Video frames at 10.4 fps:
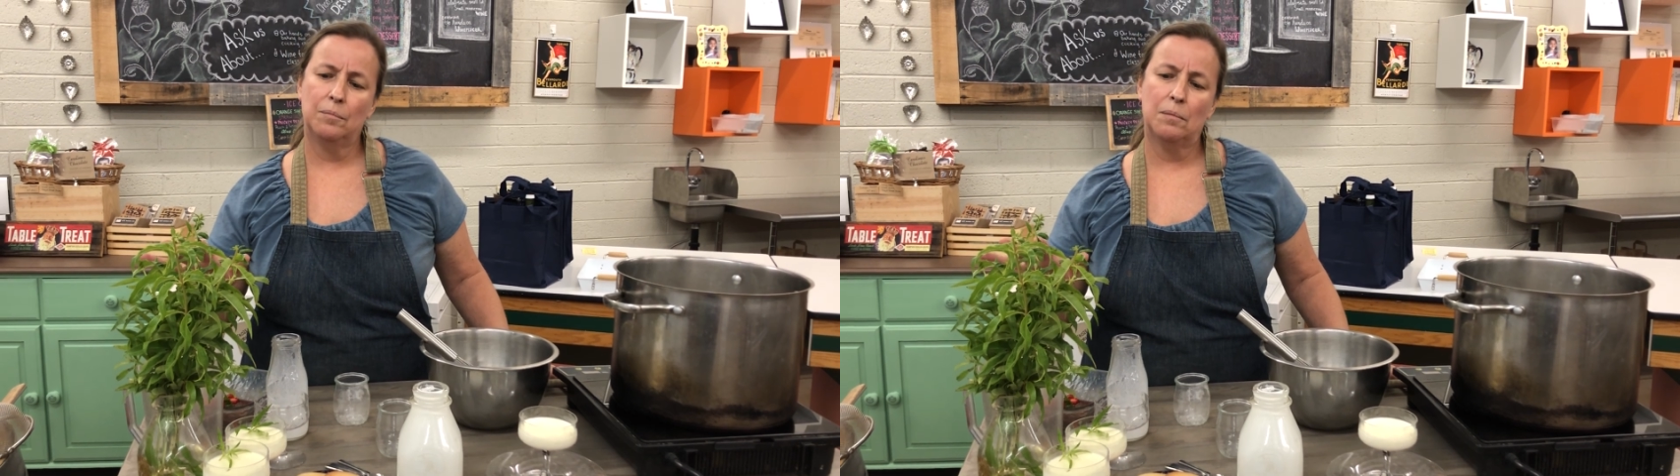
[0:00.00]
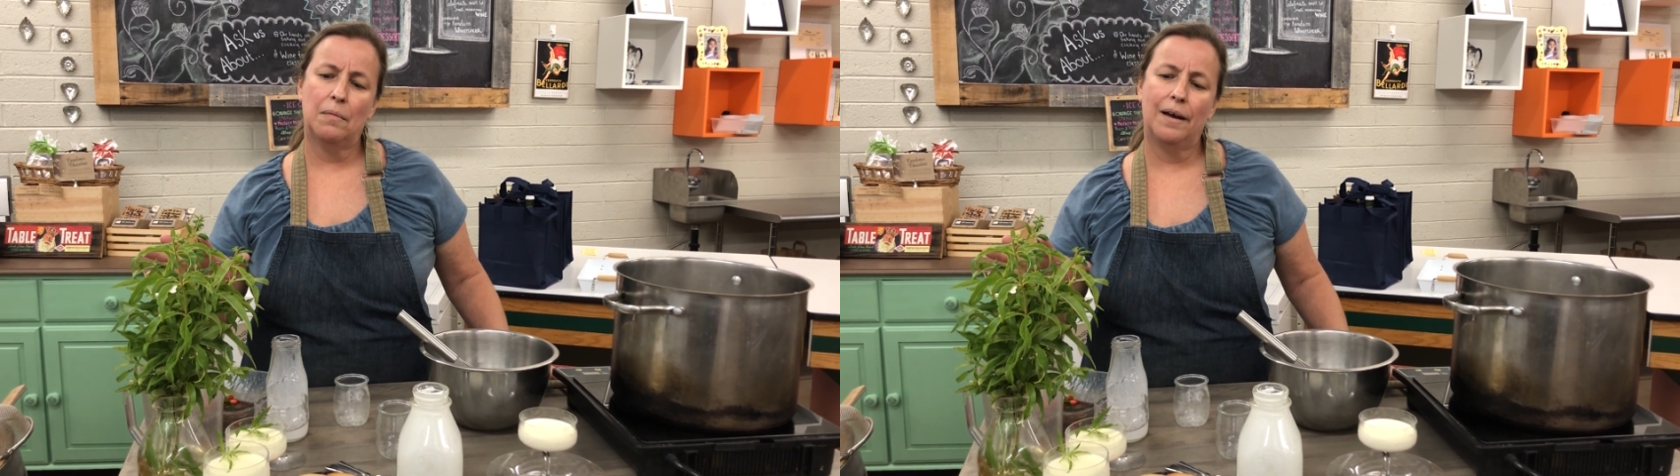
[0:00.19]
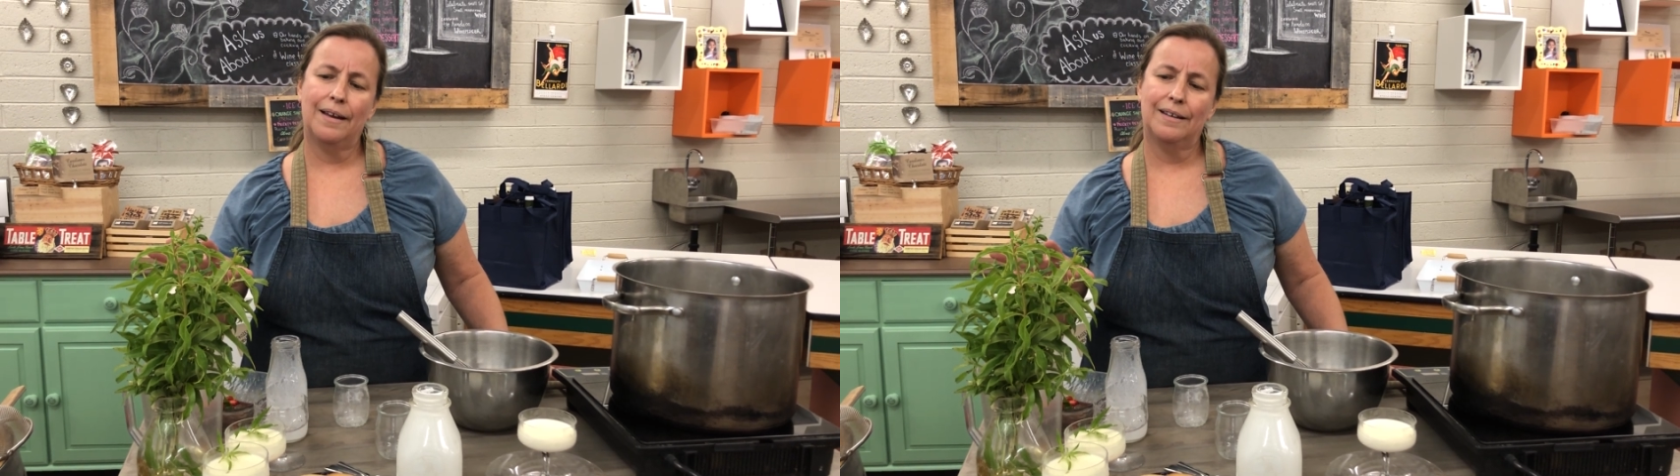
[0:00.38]
but
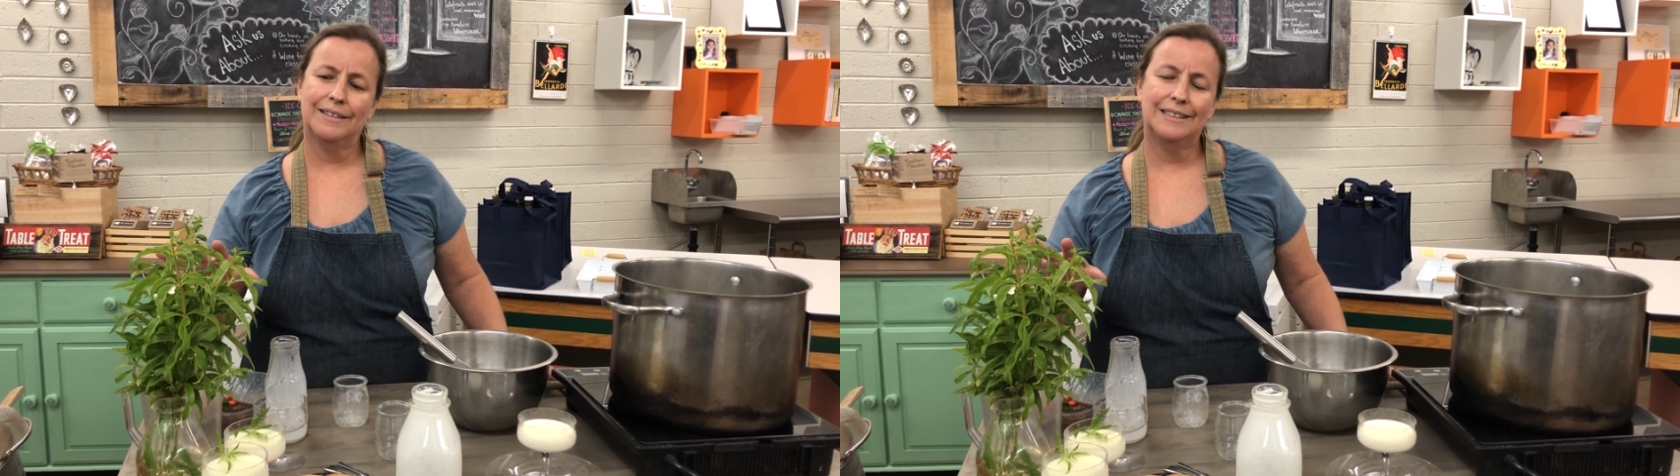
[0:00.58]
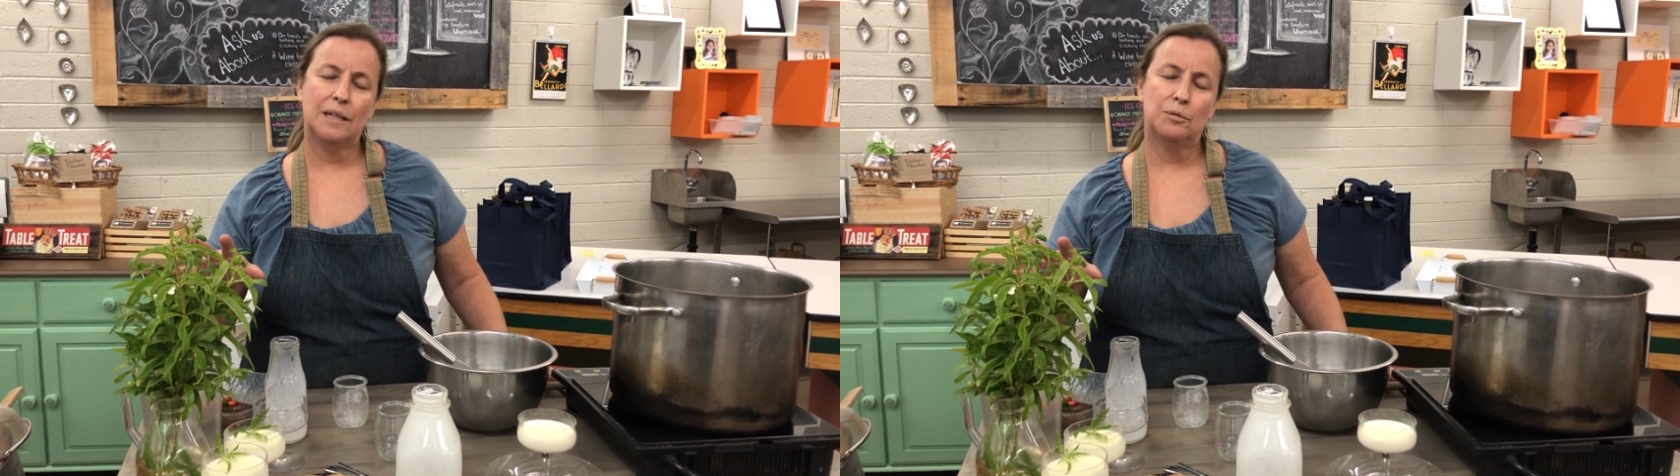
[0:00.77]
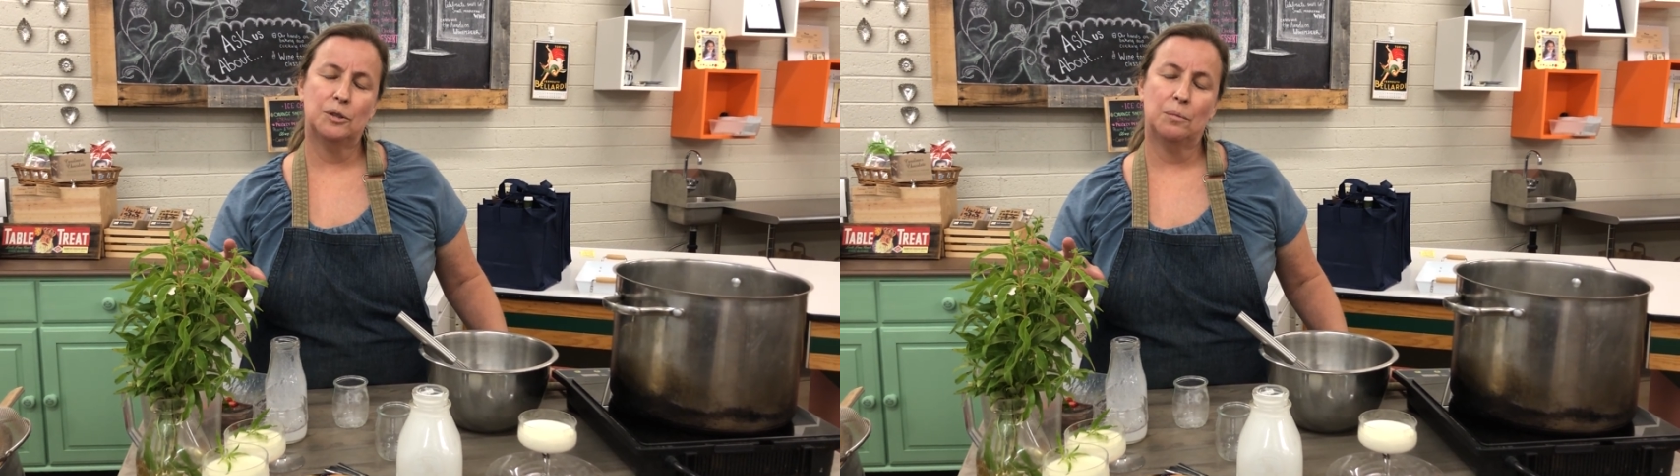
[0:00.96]
Maya is
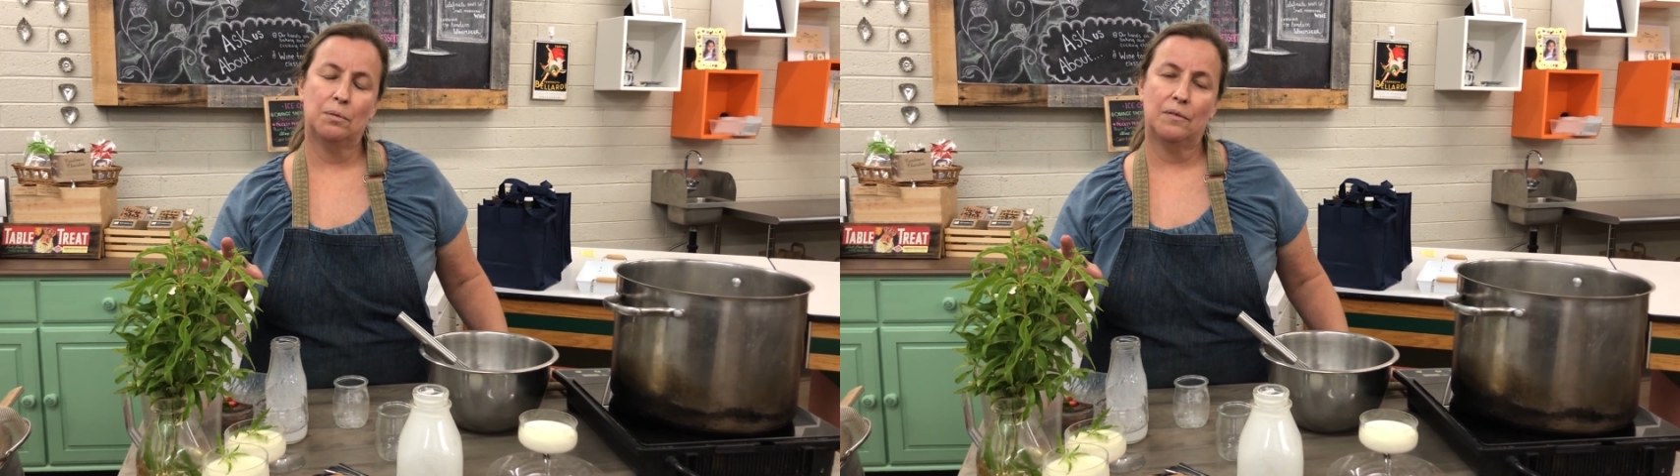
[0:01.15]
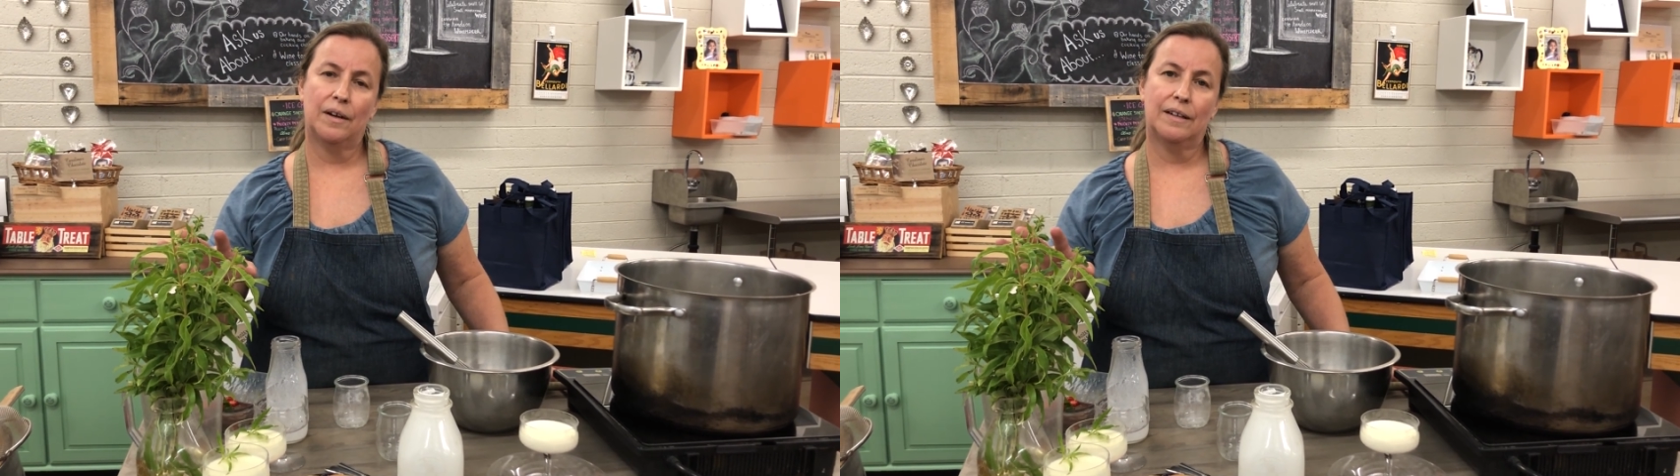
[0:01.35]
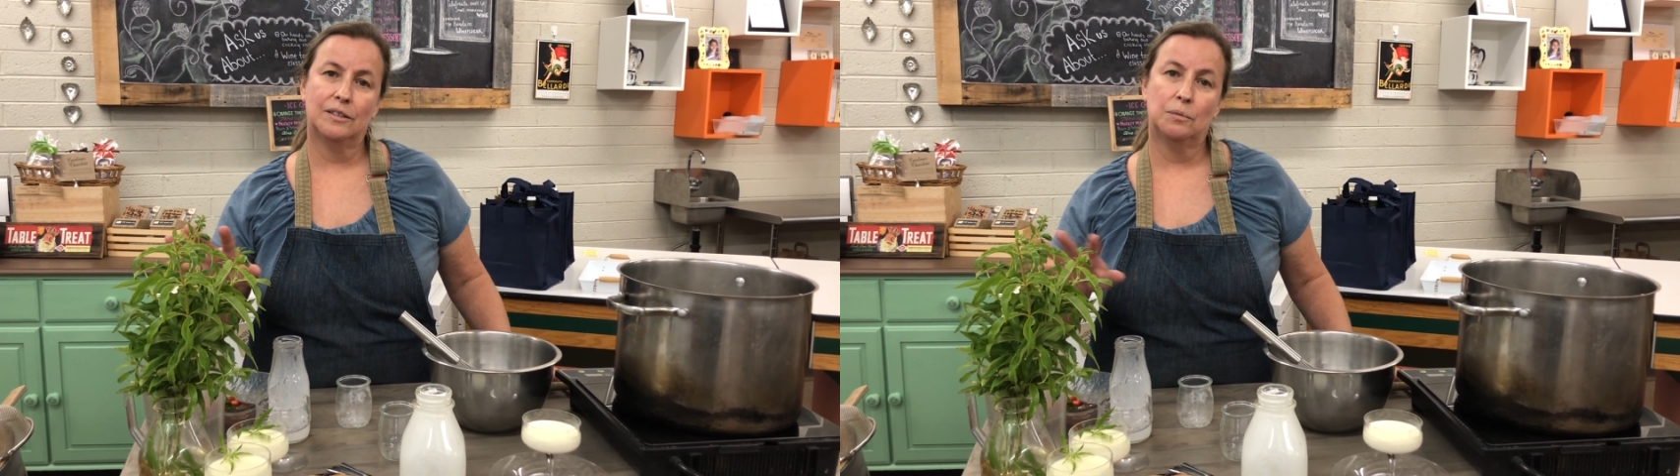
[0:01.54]
able to
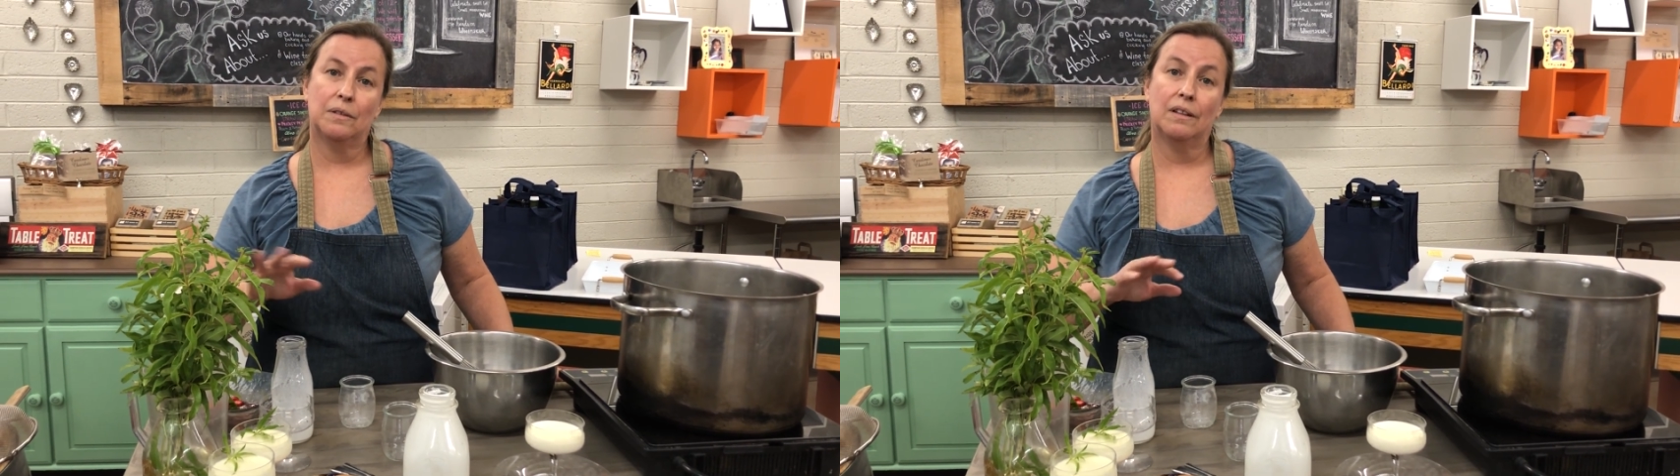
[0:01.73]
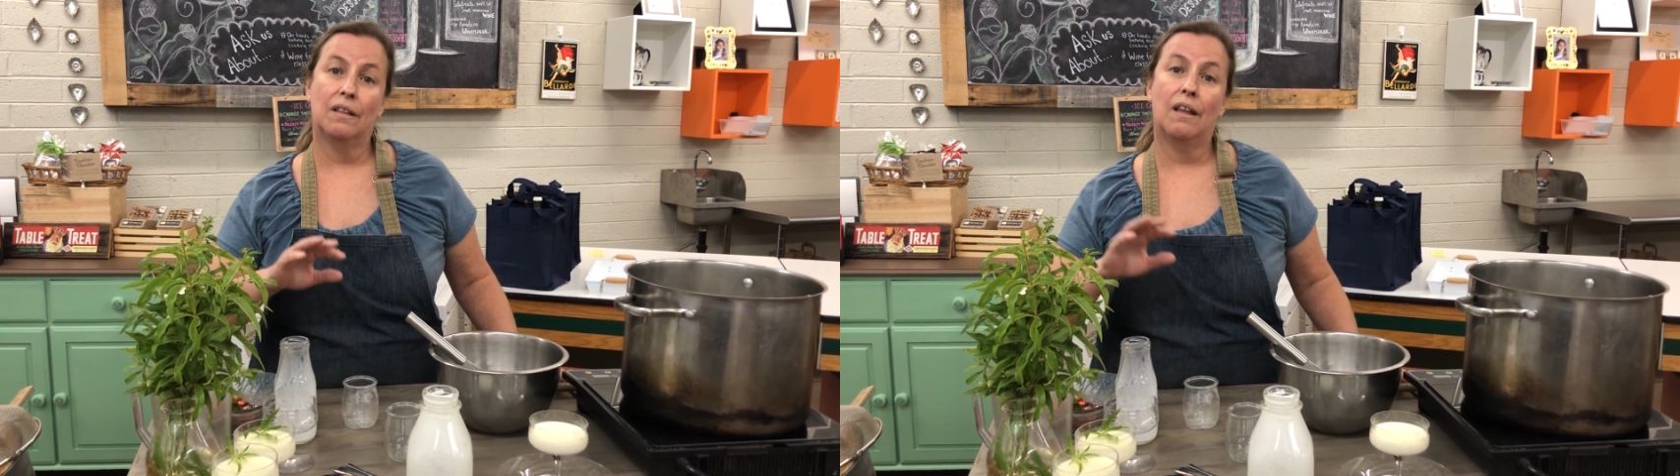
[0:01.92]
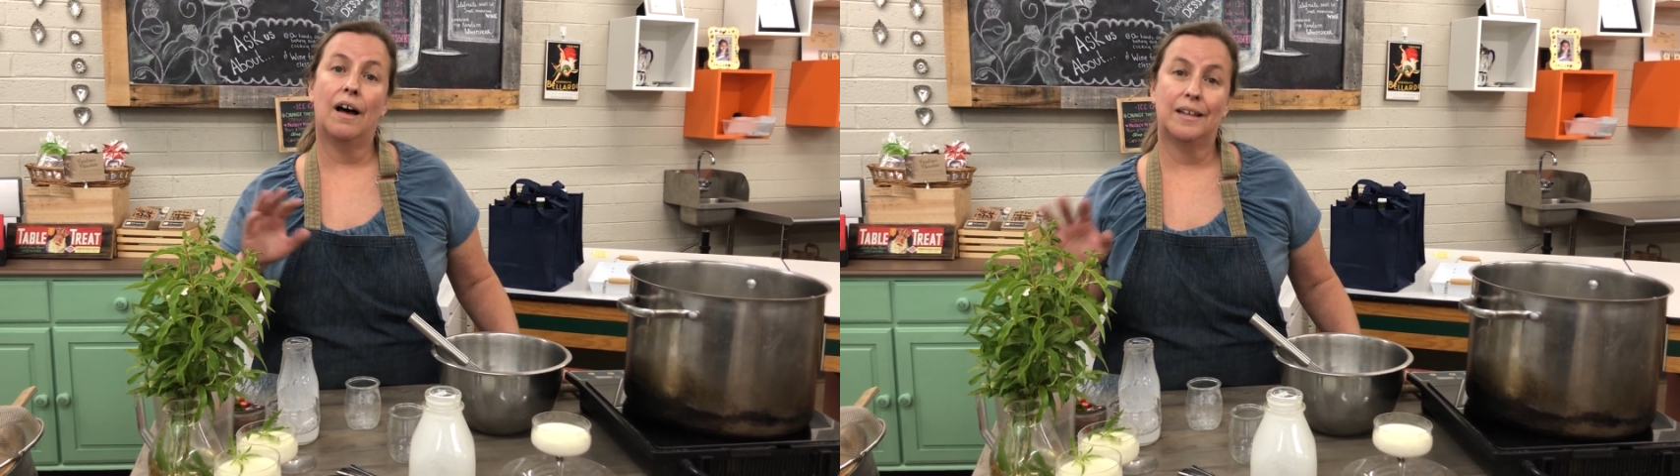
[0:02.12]
provide us with
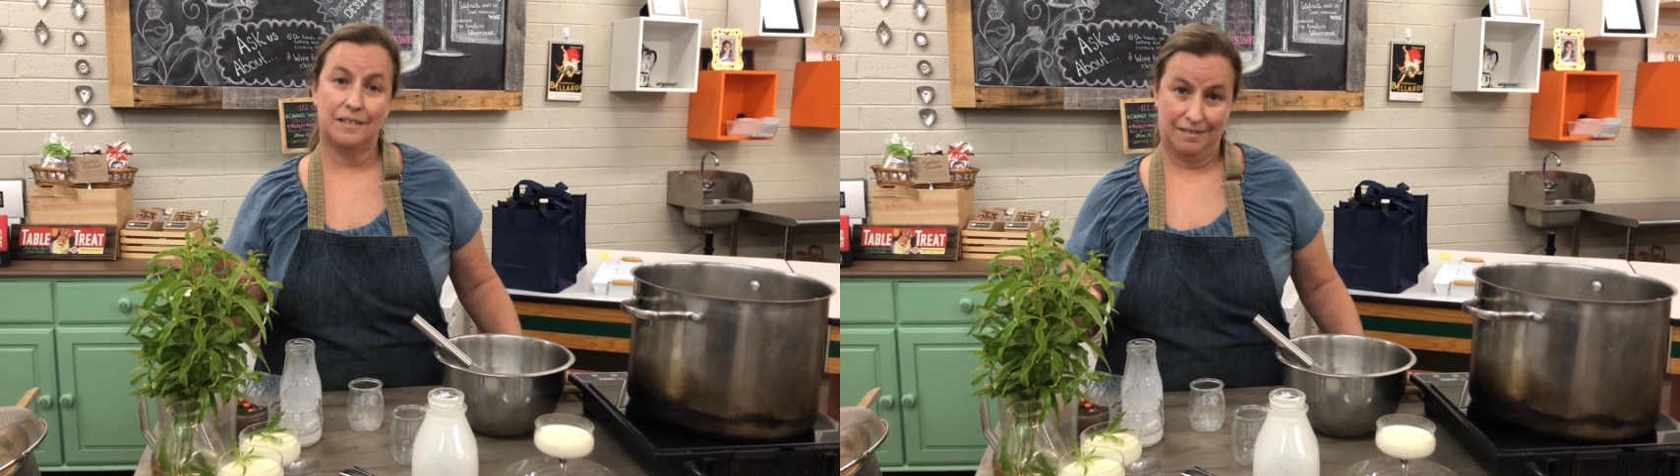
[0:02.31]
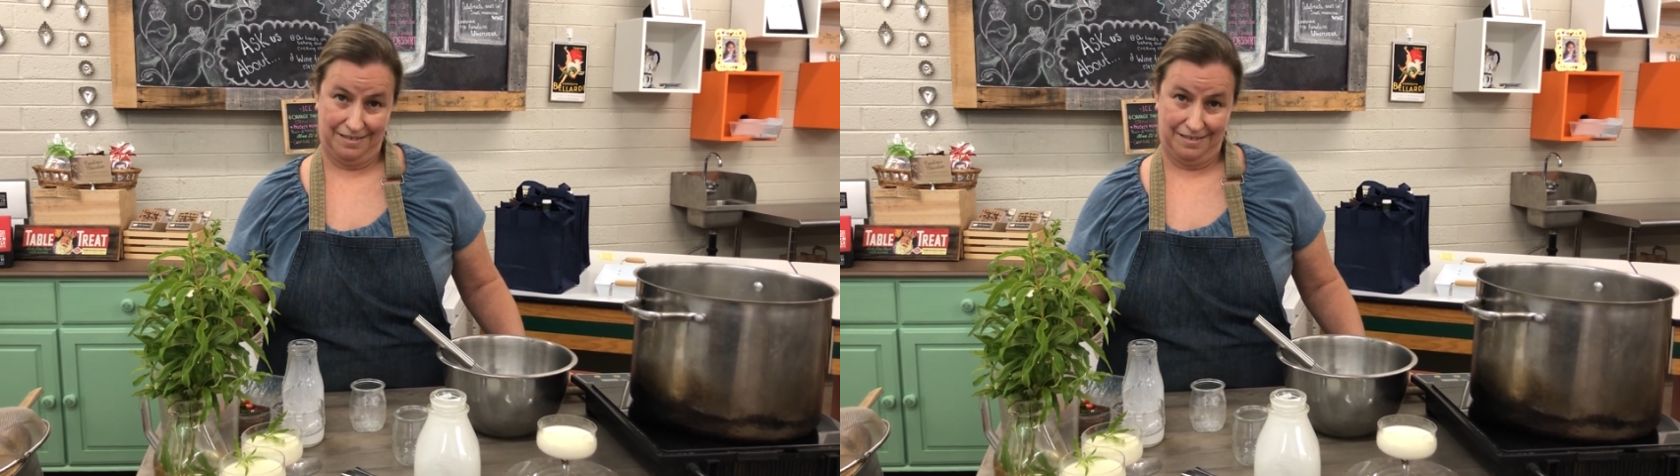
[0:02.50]
a lot.